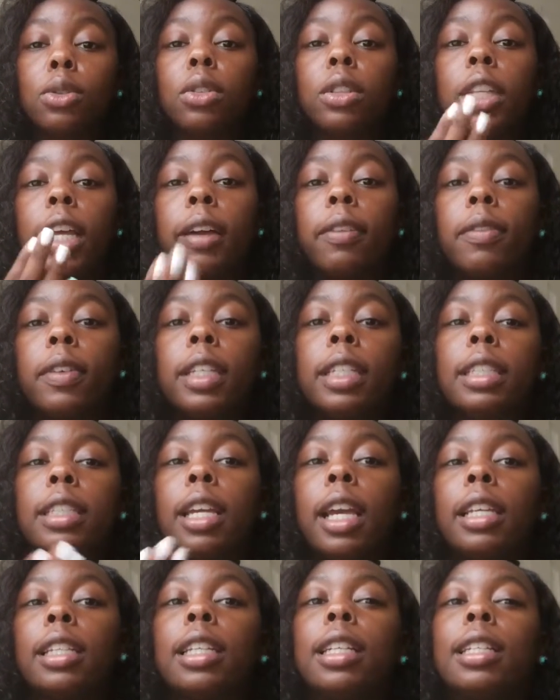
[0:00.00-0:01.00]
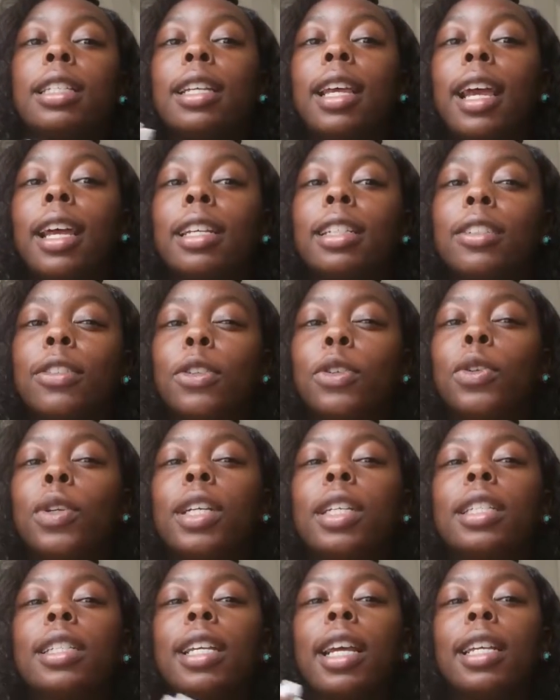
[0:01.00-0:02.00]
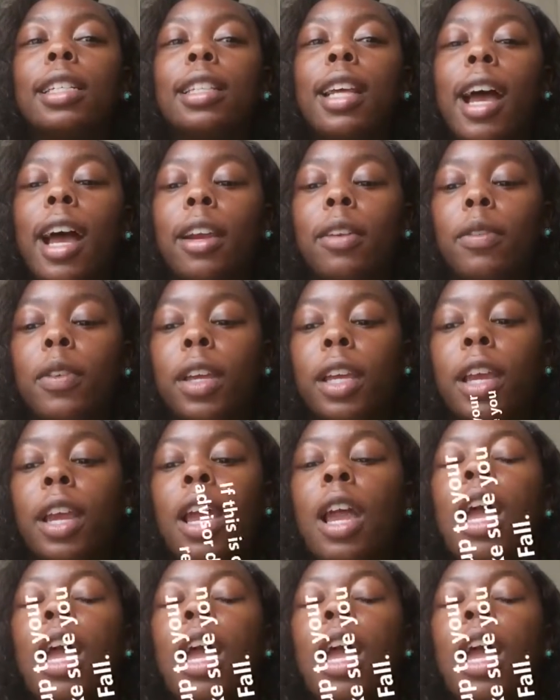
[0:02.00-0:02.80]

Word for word: definitely take the test so you can test out of it.